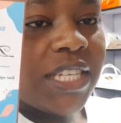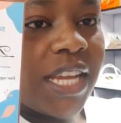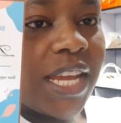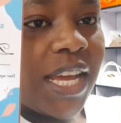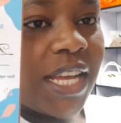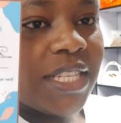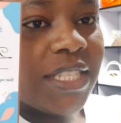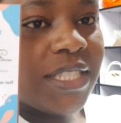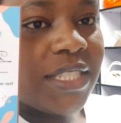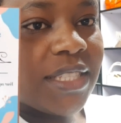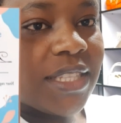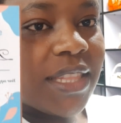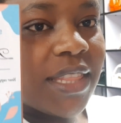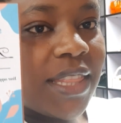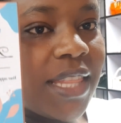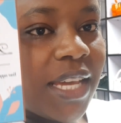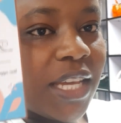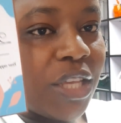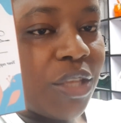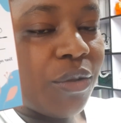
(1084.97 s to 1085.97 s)
She has
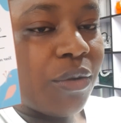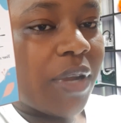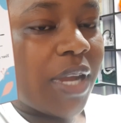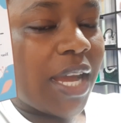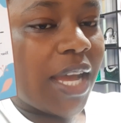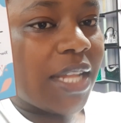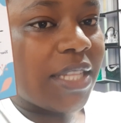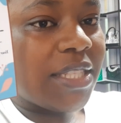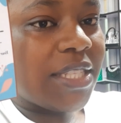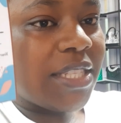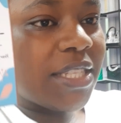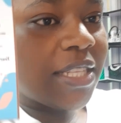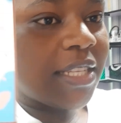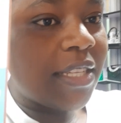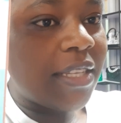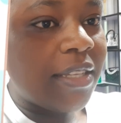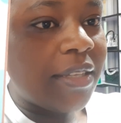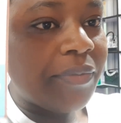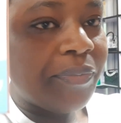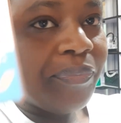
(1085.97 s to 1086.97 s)
thank you cards
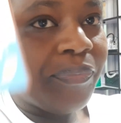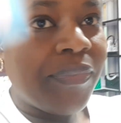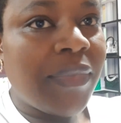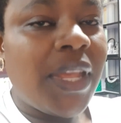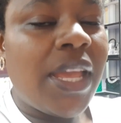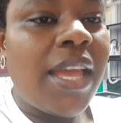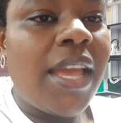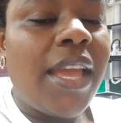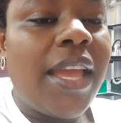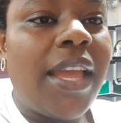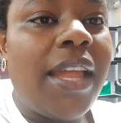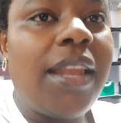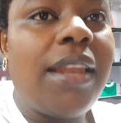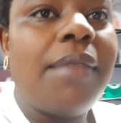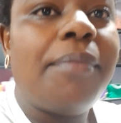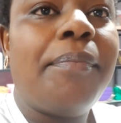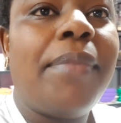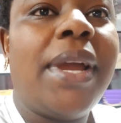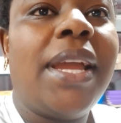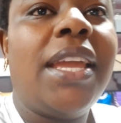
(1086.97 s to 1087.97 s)

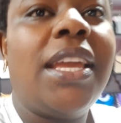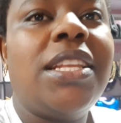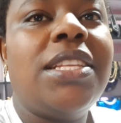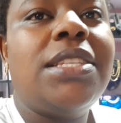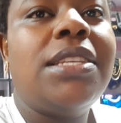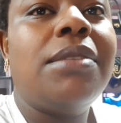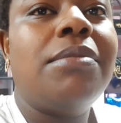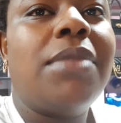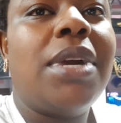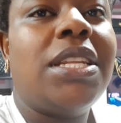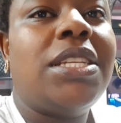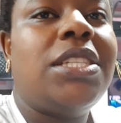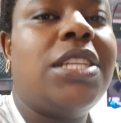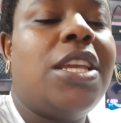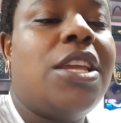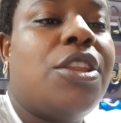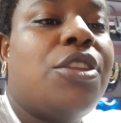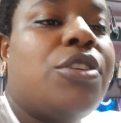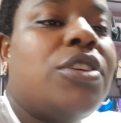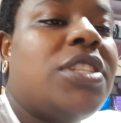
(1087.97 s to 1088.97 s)
and packaging
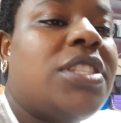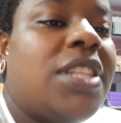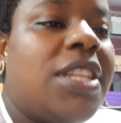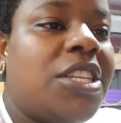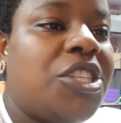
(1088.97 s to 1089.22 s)
materials.